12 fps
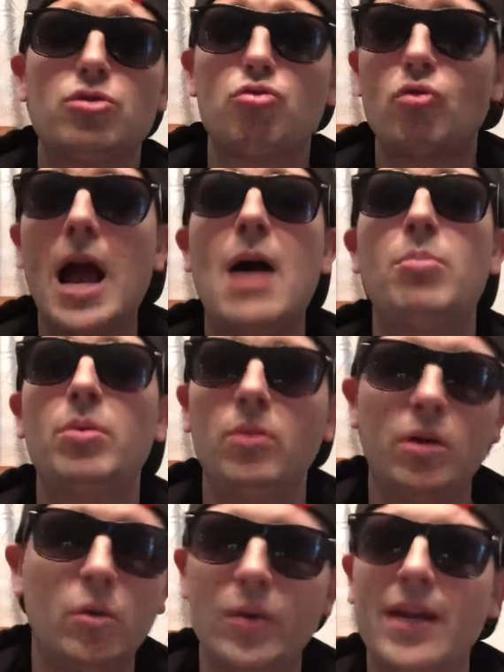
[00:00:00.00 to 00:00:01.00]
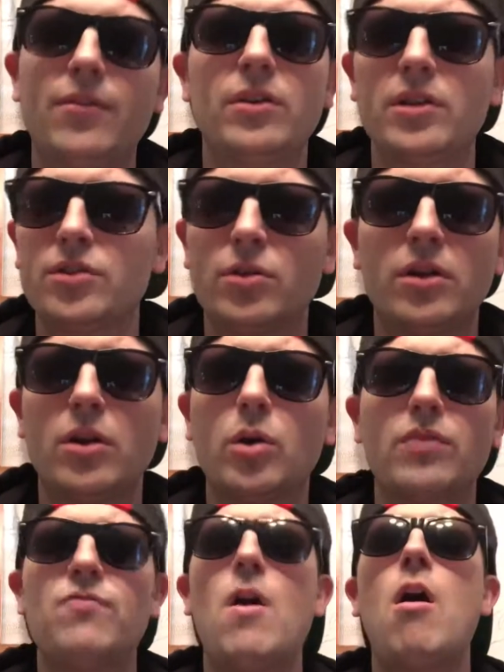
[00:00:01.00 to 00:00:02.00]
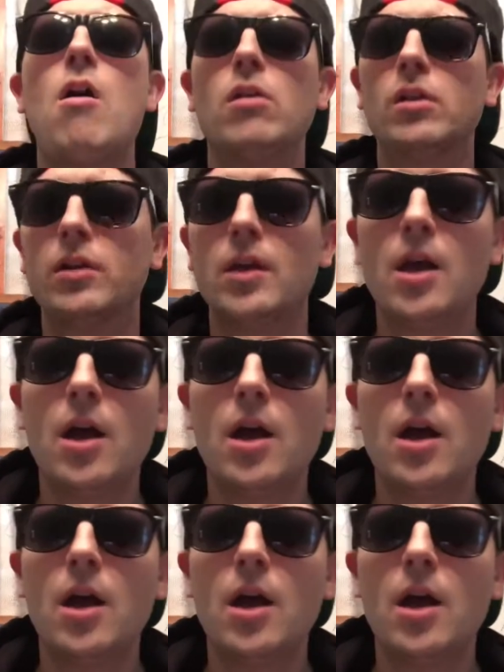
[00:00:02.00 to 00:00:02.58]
drop or whatever it is, or fall, or